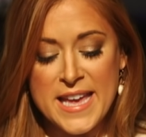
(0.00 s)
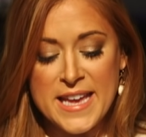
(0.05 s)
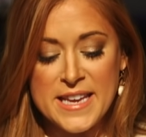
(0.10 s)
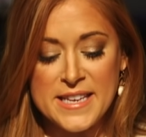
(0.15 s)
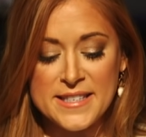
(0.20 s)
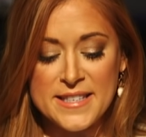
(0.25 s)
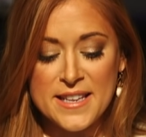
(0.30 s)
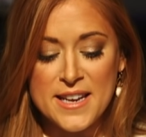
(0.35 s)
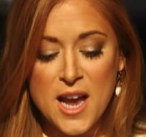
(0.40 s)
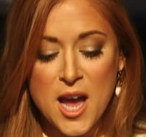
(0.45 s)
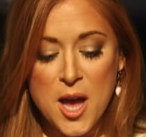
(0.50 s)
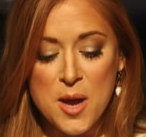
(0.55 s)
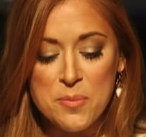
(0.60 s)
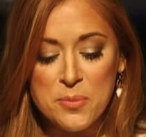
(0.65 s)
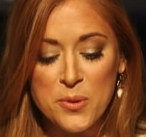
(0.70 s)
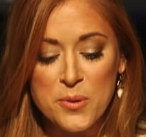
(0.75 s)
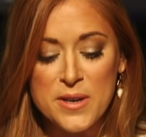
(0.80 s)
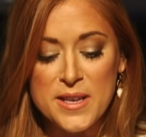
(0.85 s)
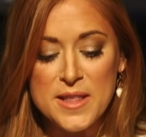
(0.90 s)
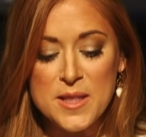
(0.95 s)
He said
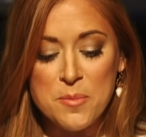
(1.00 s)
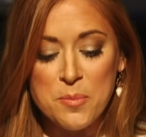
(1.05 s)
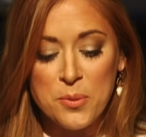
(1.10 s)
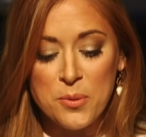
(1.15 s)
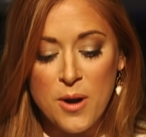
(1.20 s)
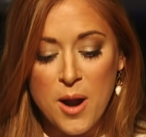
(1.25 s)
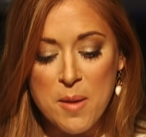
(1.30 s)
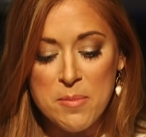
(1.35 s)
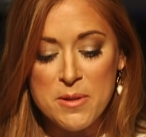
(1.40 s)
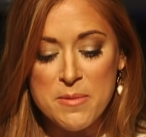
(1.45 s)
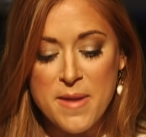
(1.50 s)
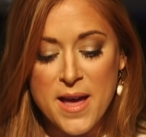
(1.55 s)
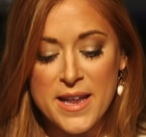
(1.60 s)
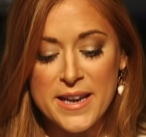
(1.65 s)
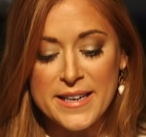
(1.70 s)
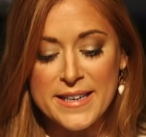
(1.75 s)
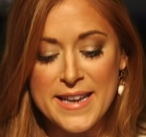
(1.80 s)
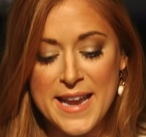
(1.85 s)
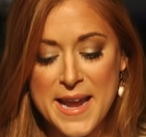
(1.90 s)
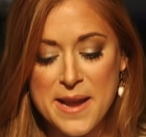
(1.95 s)
uprooting the
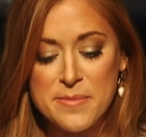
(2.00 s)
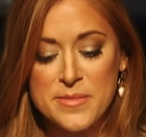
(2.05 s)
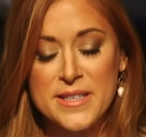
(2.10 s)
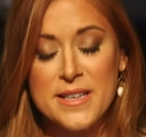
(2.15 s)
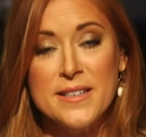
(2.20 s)
problematic names